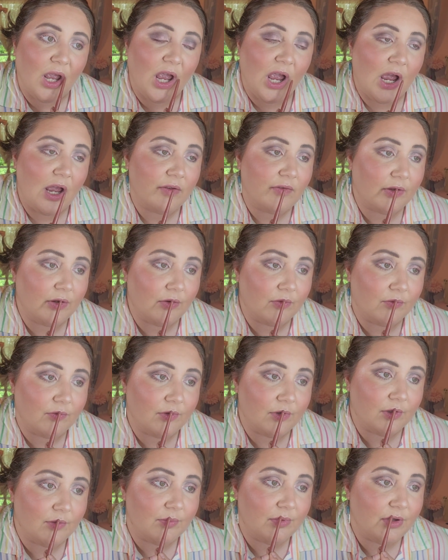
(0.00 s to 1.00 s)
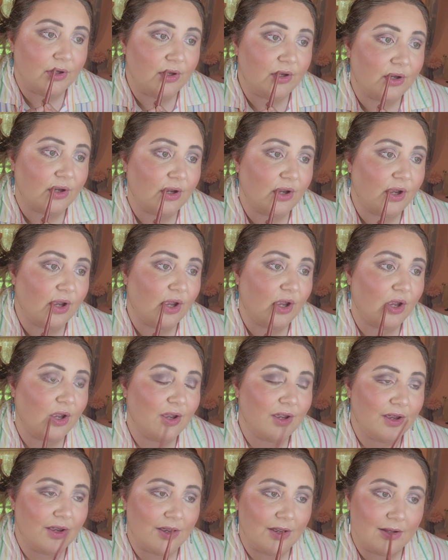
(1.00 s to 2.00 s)
I have, like, a really pink.
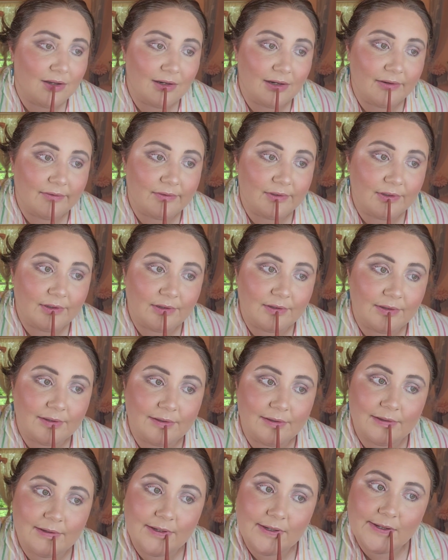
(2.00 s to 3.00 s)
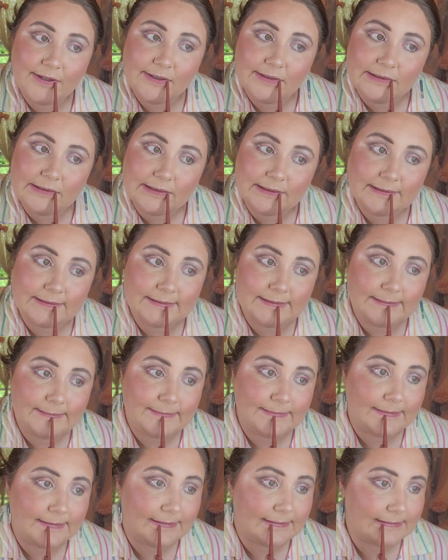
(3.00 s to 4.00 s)
And I have, like, a glossy
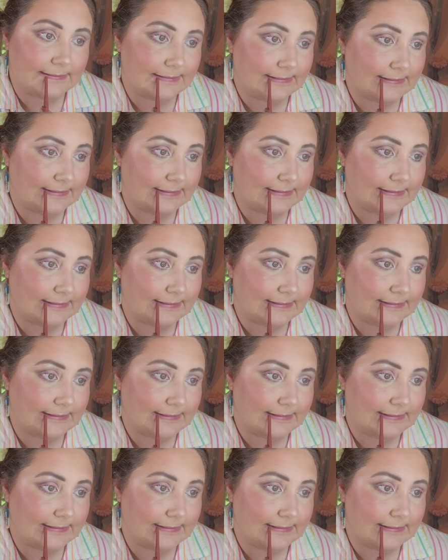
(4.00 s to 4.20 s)
pink.